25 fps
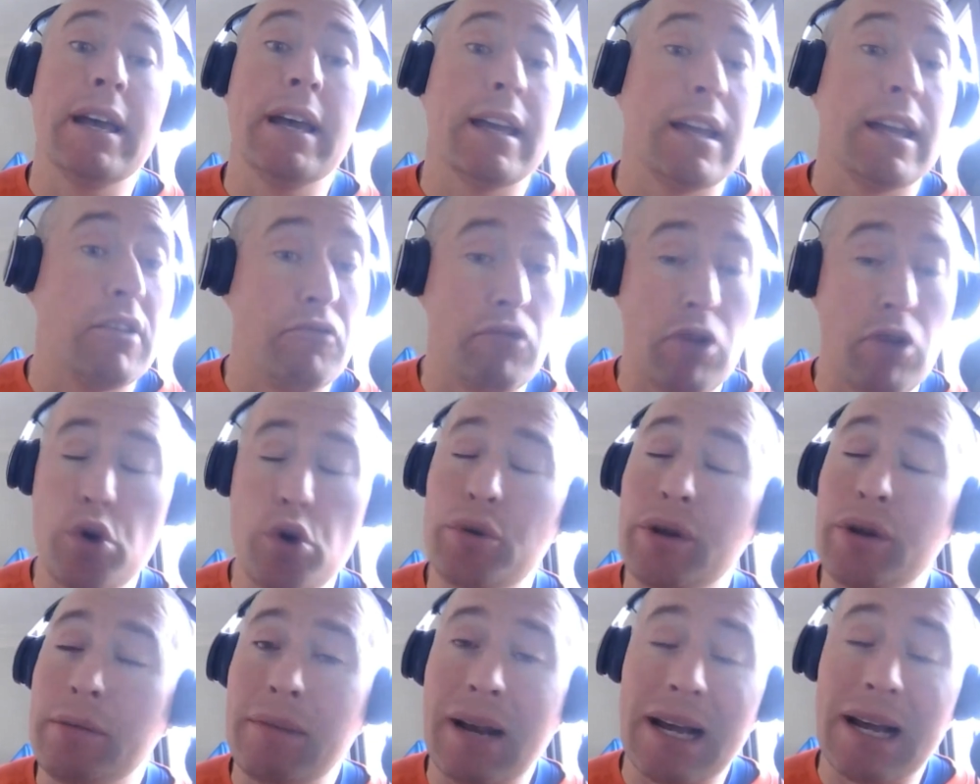He
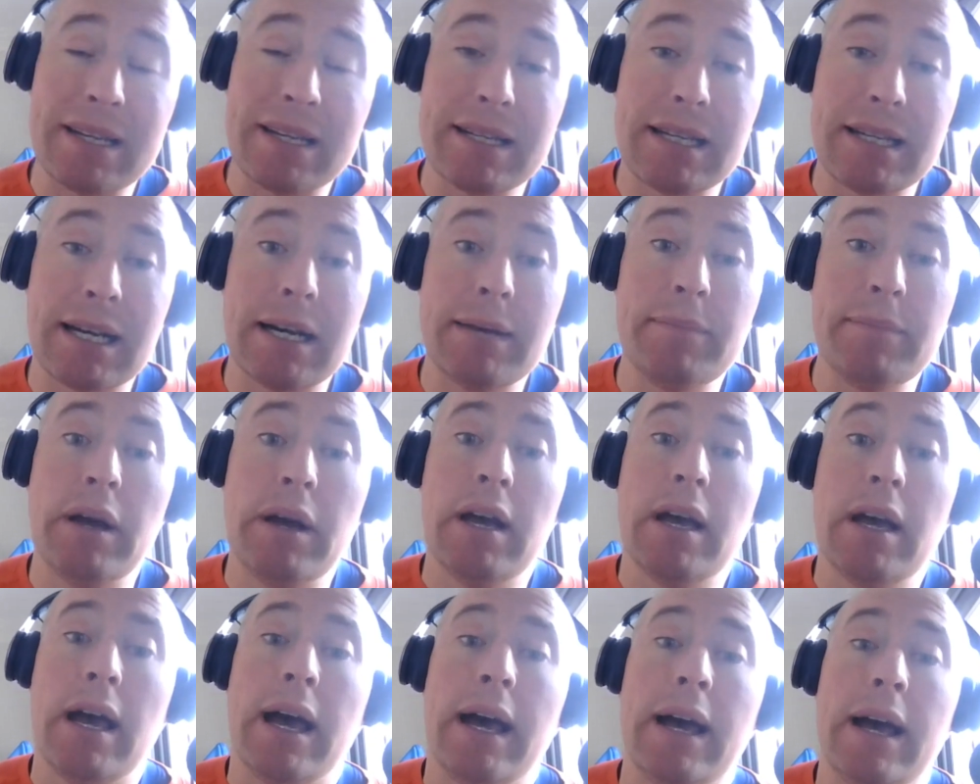rode him last time,
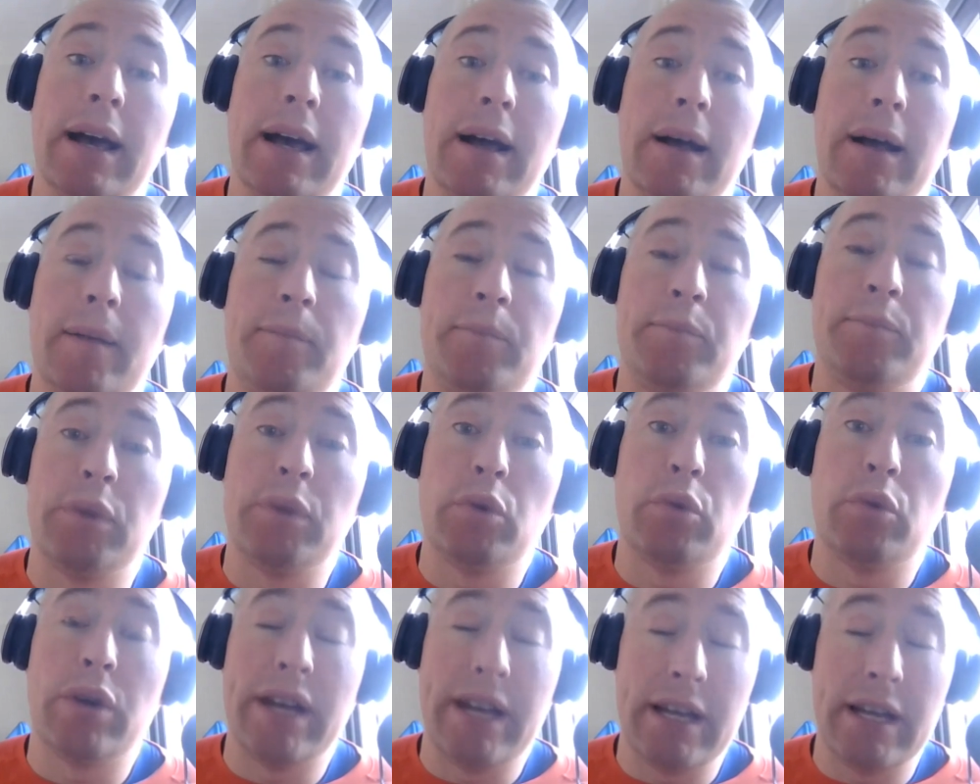
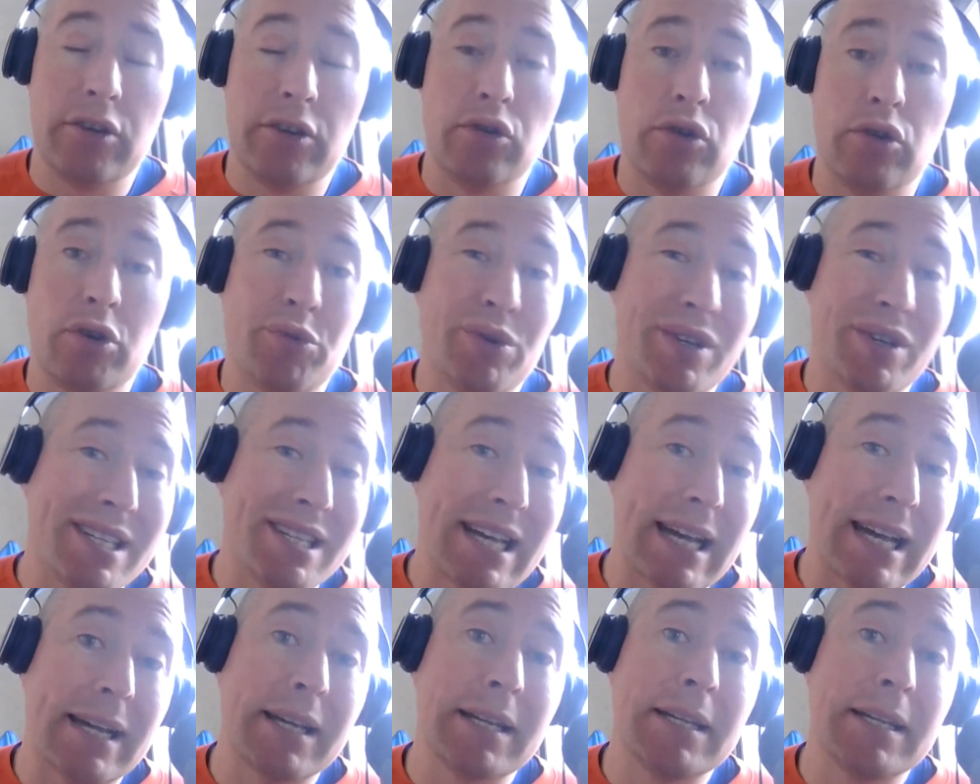where Illinois was
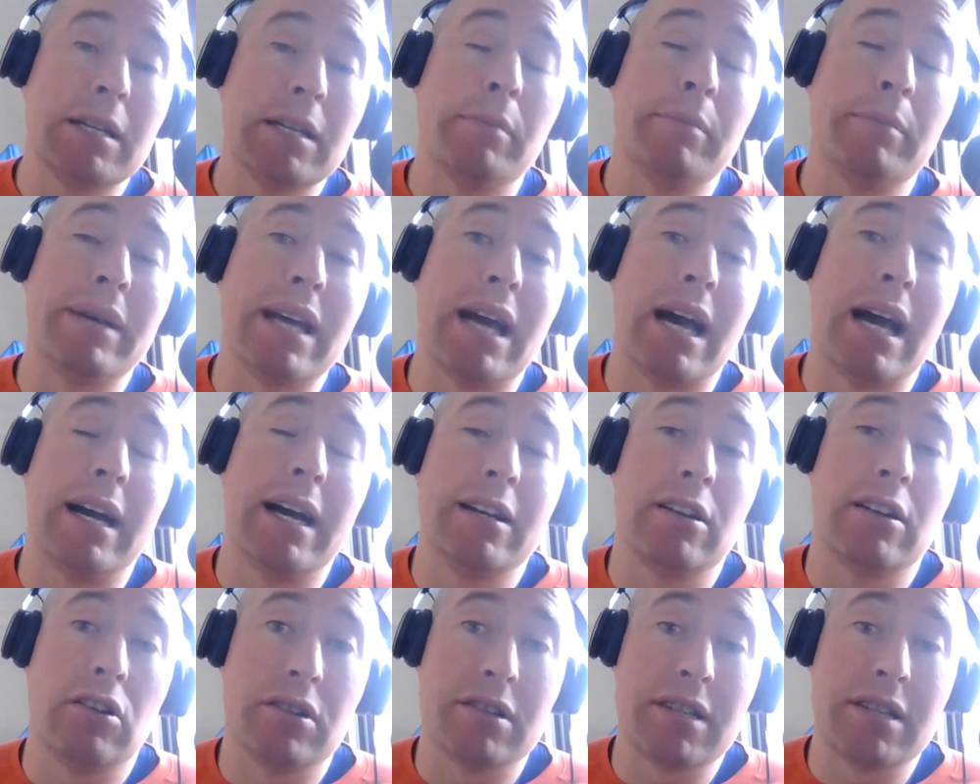second
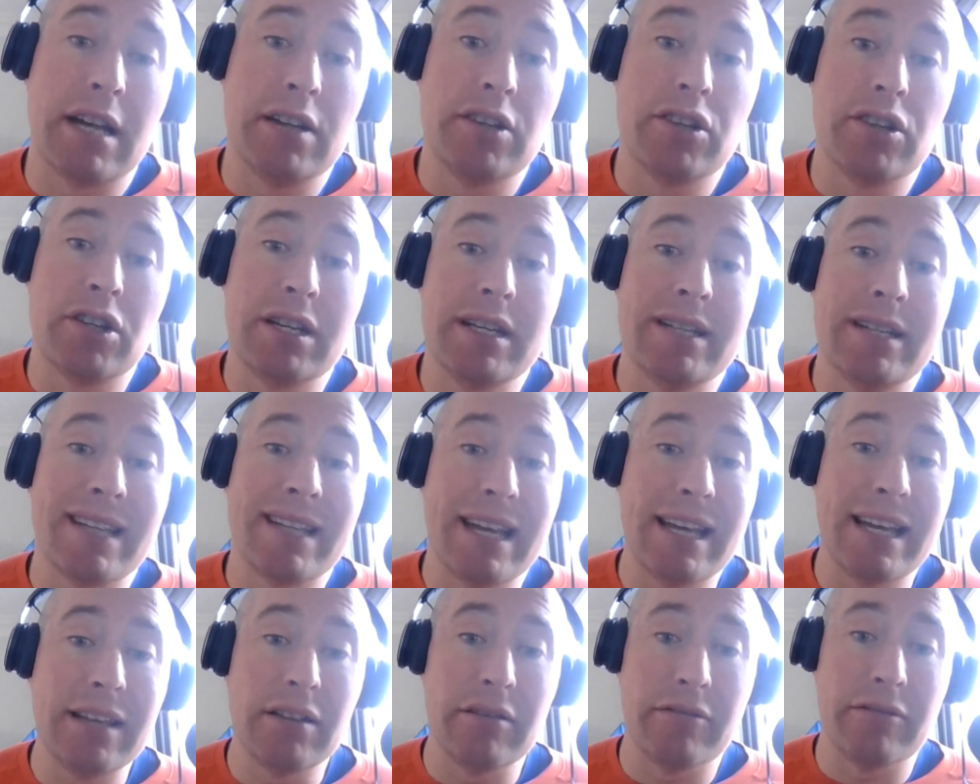behind Los Angeles
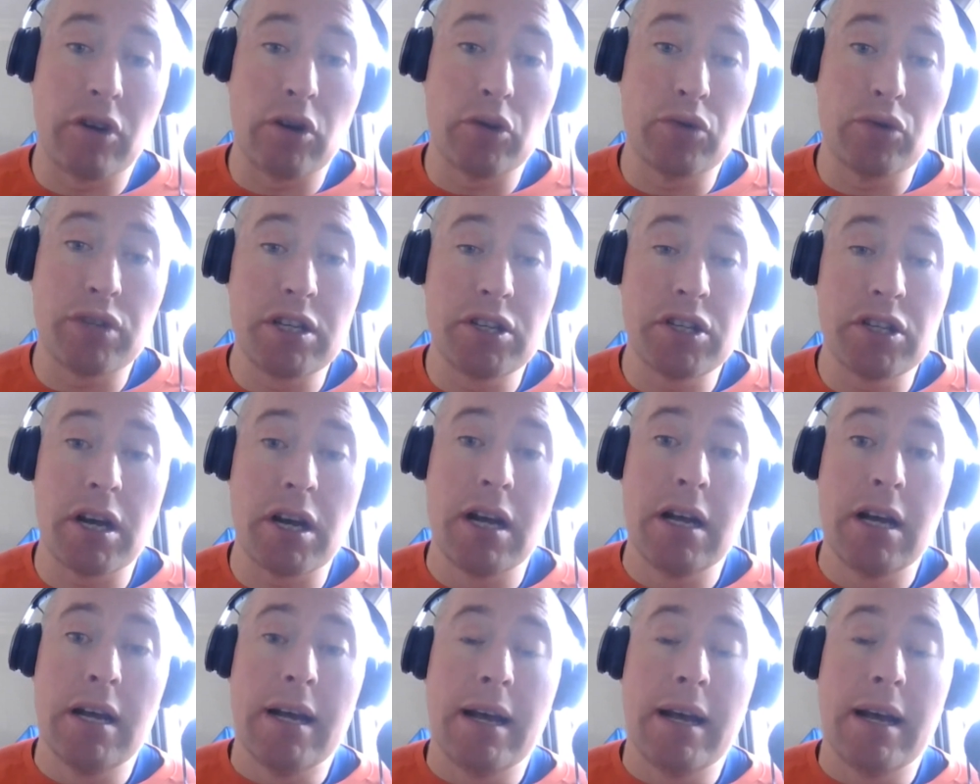in the Voltager.